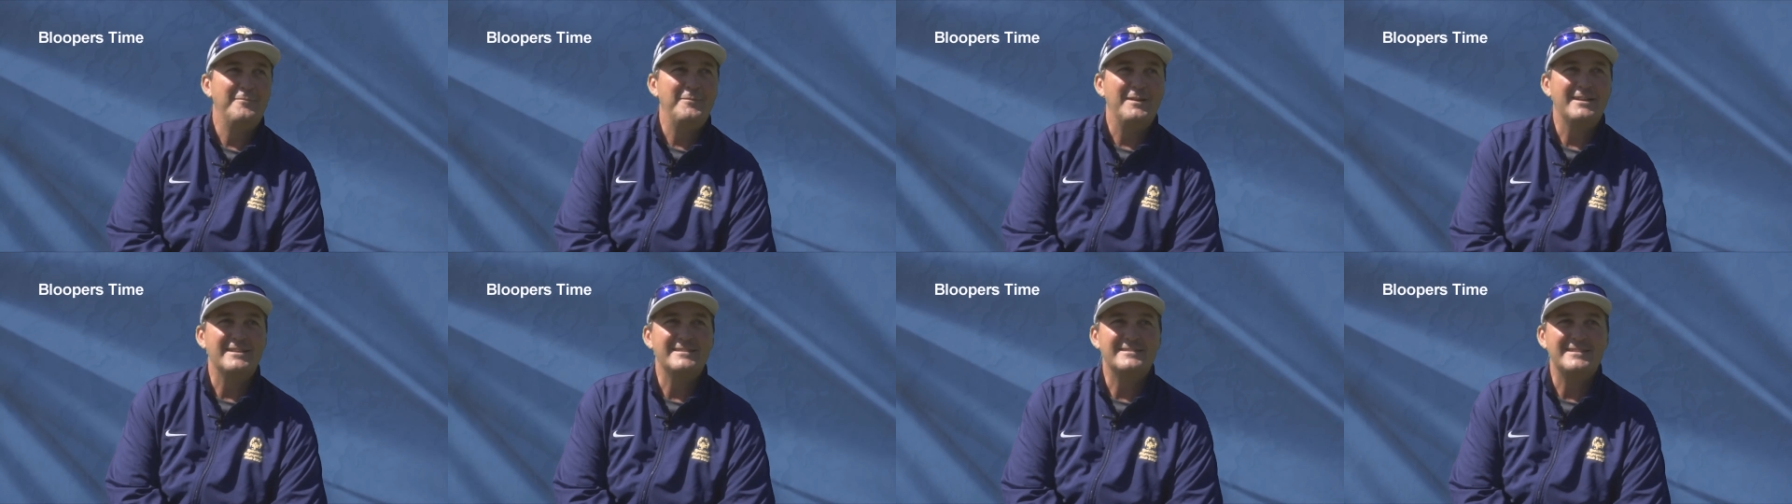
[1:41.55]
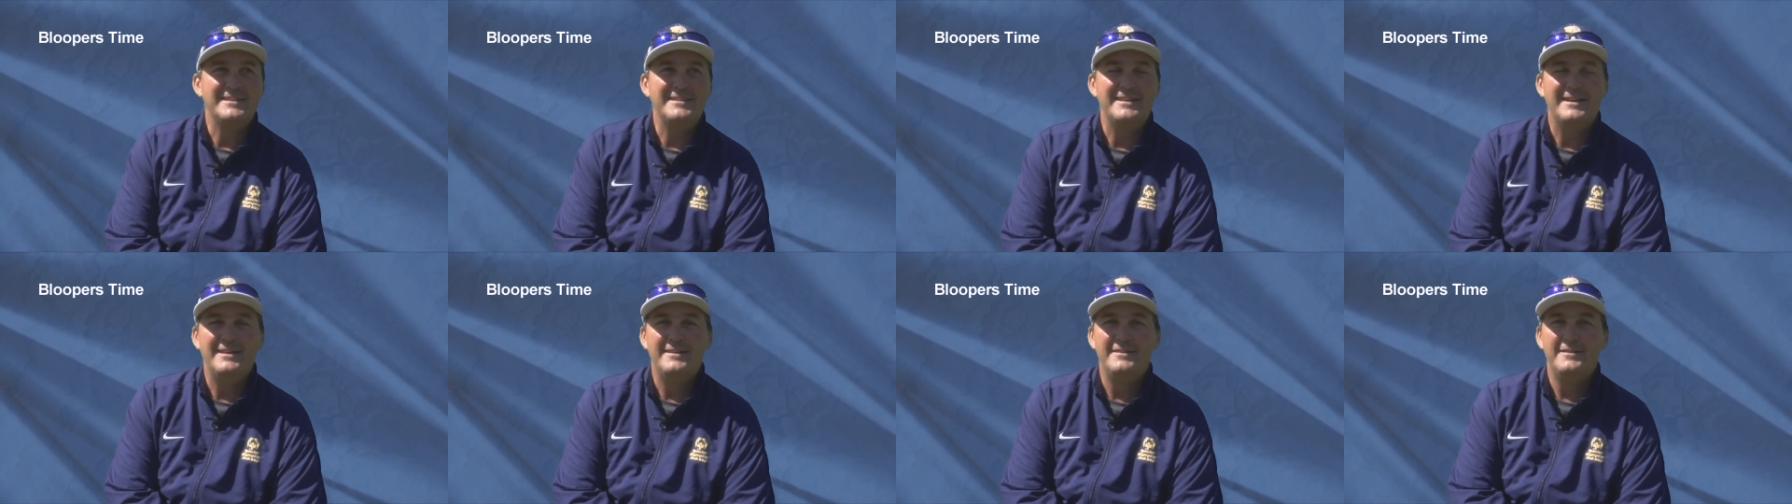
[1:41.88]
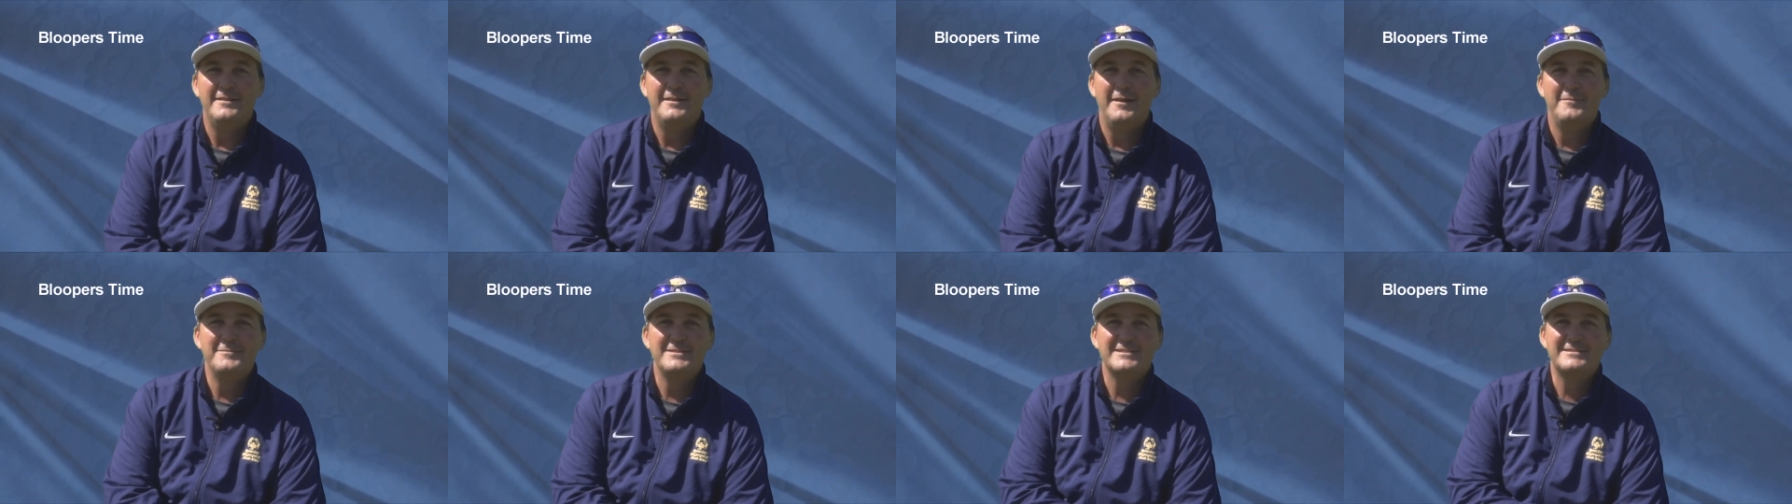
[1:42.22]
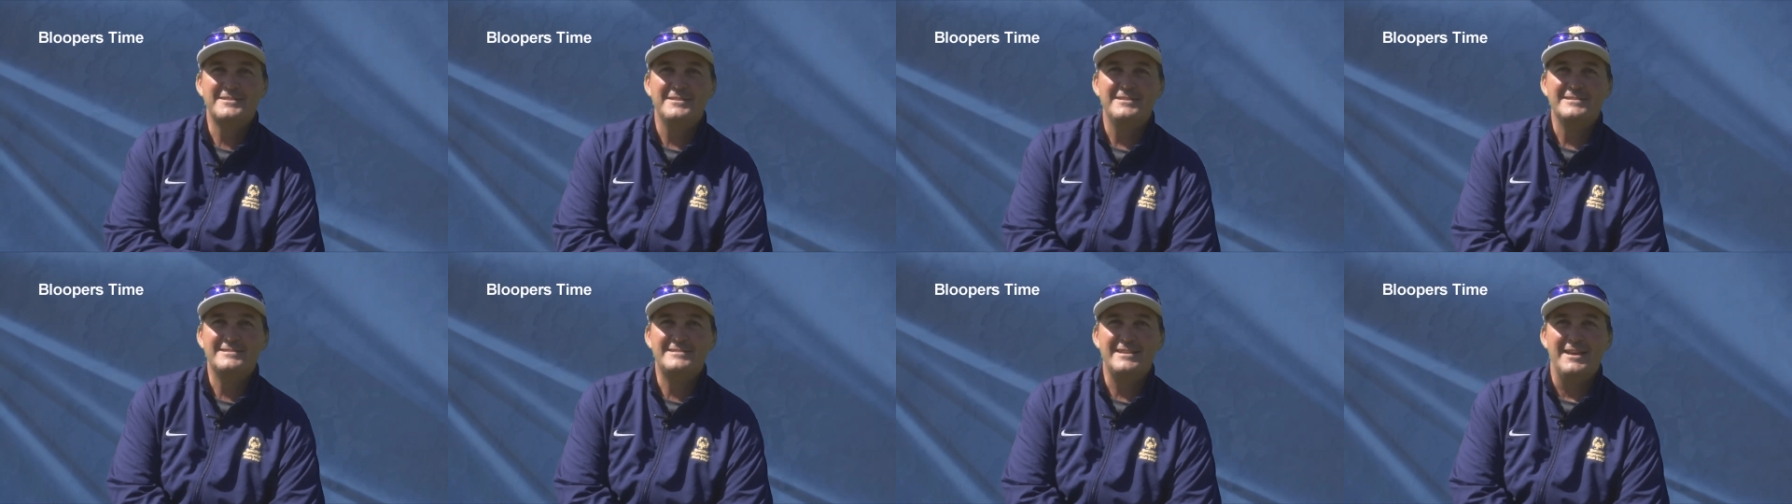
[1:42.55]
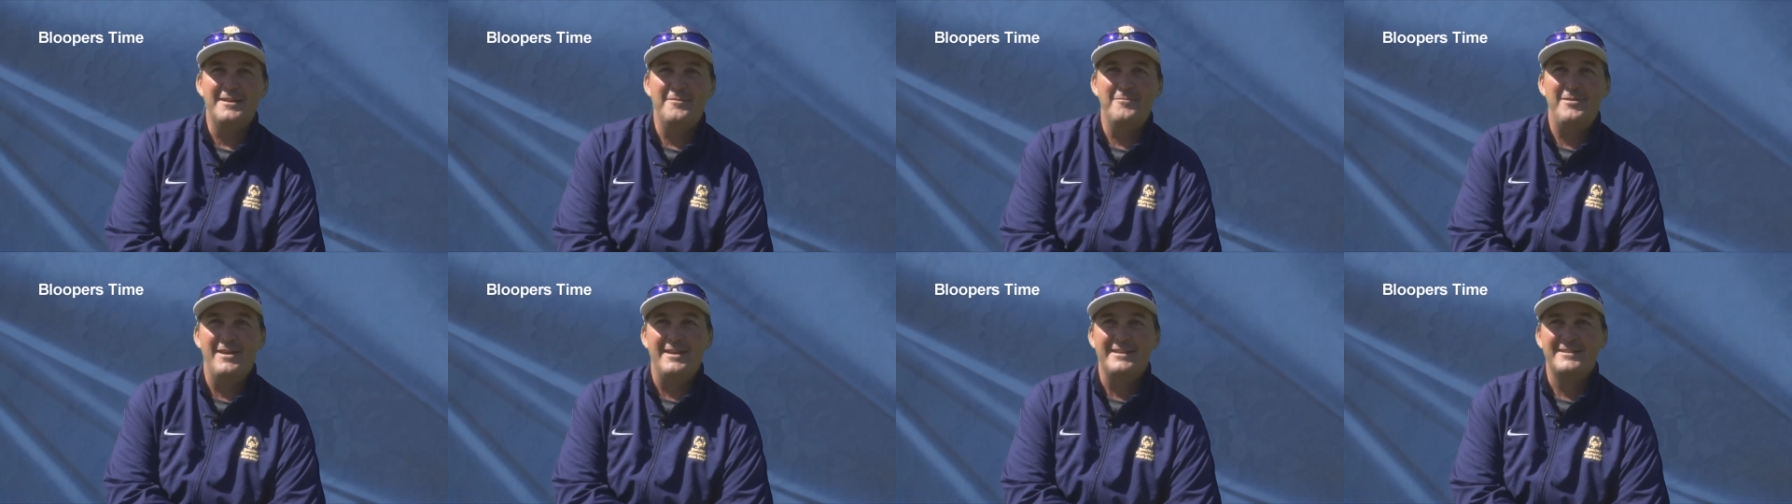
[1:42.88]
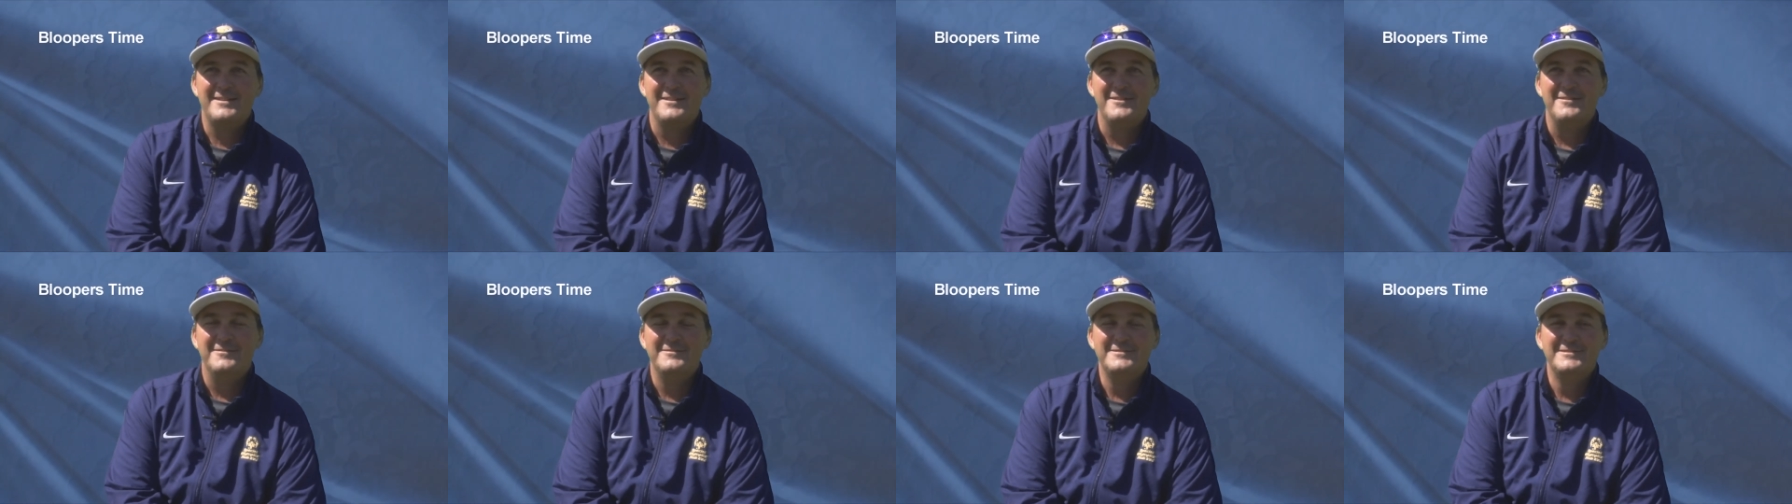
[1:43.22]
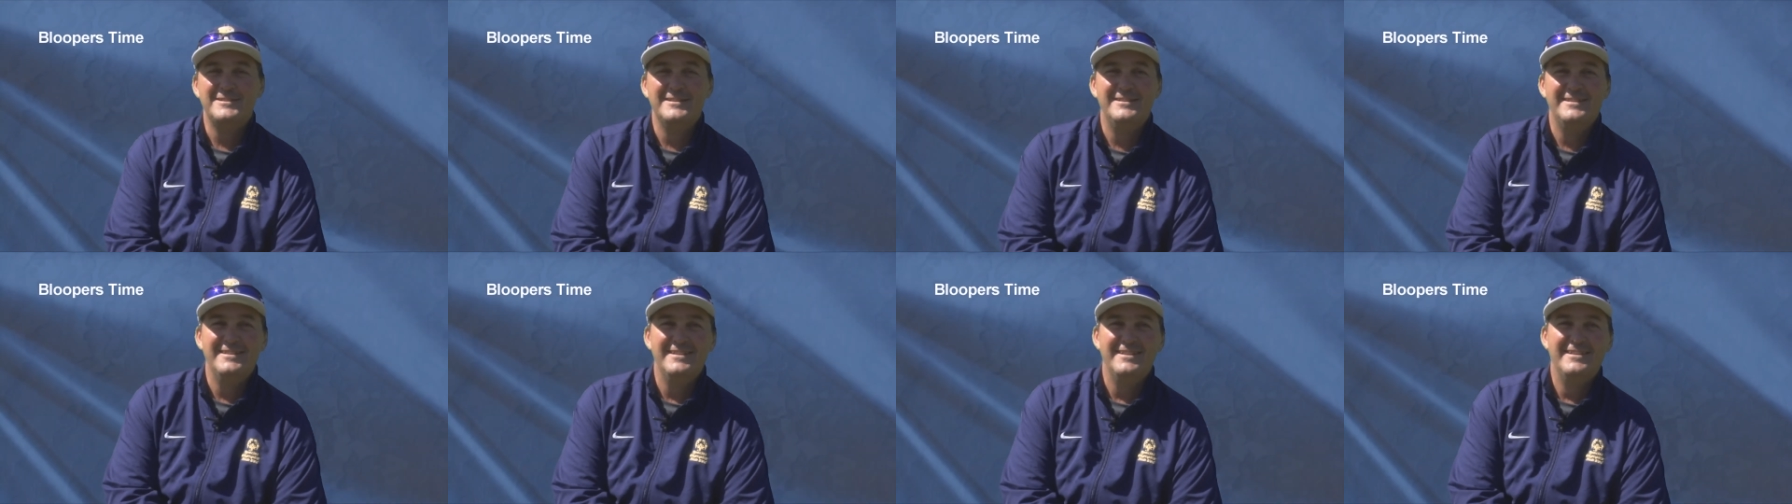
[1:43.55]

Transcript: I'm not going to say that. I'm just going to say I'm head coach.